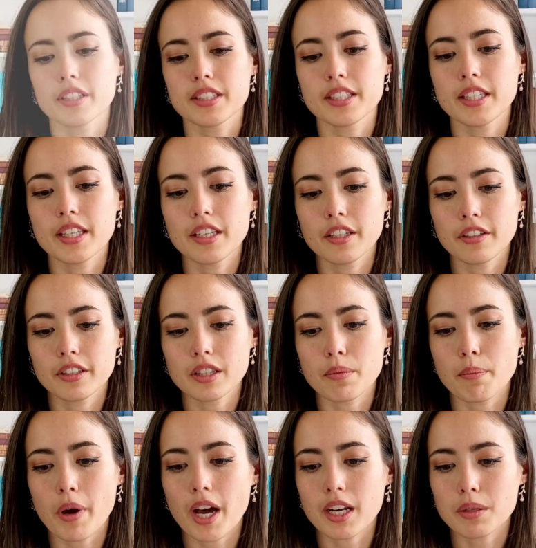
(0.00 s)
see here at the
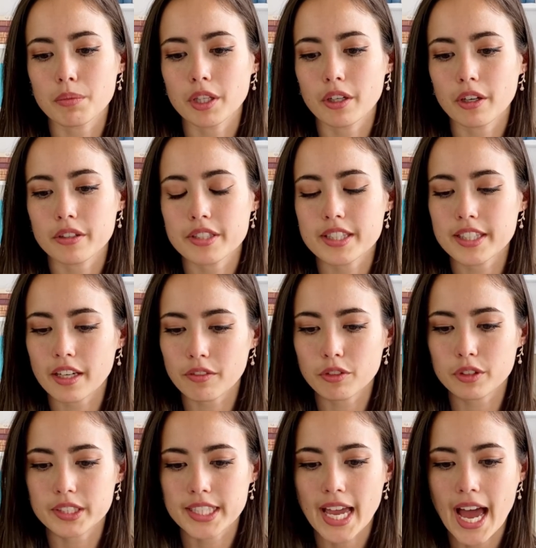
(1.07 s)
bottom there are several
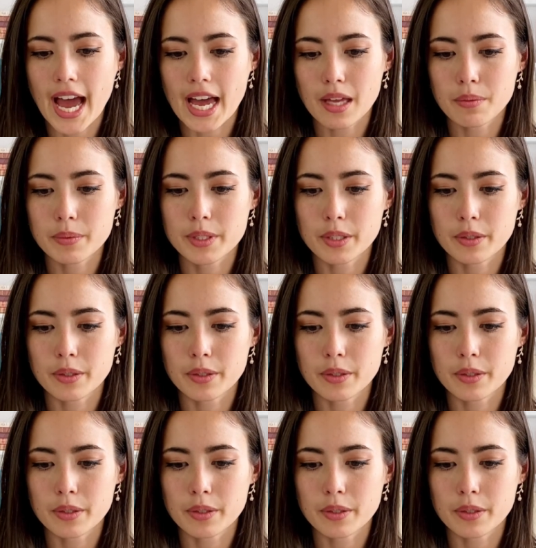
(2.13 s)
tabs, so